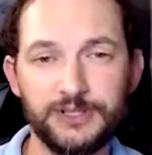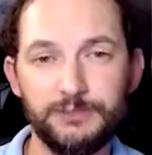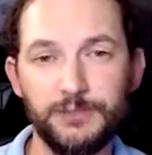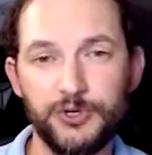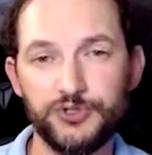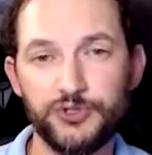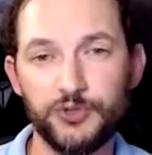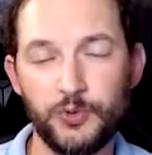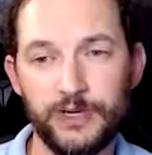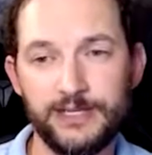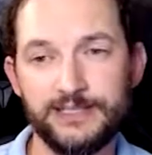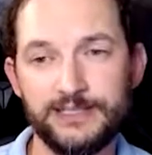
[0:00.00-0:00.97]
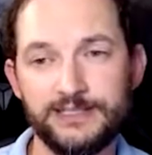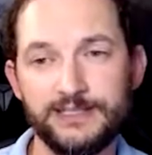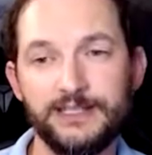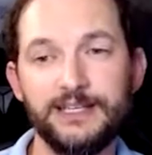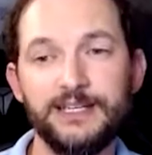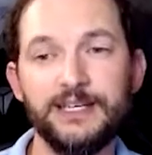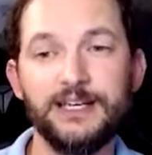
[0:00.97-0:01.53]
the merge request
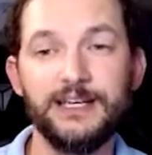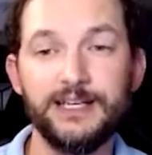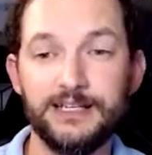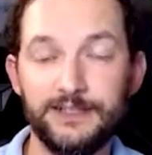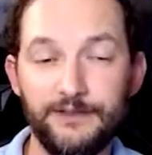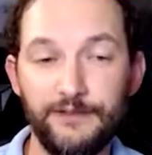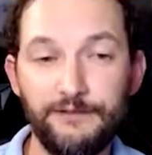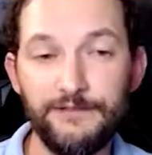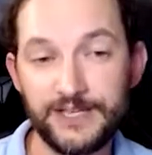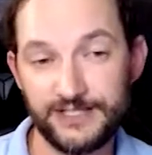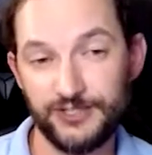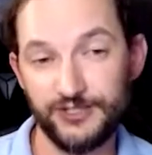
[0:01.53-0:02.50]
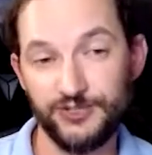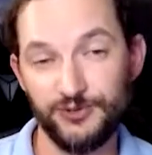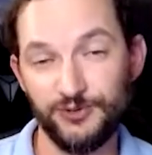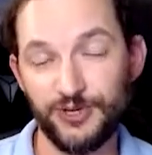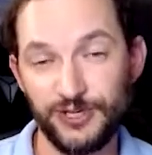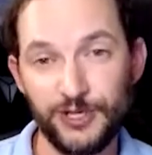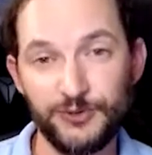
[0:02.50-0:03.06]
fixes or
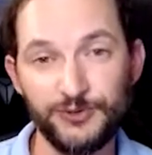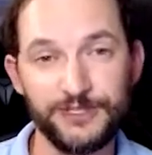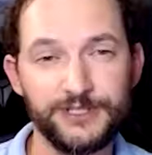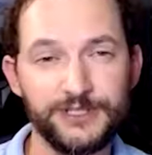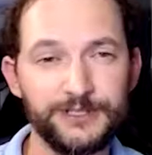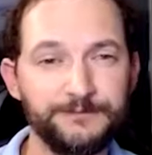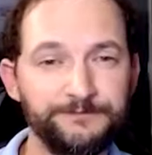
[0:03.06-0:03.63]
closes.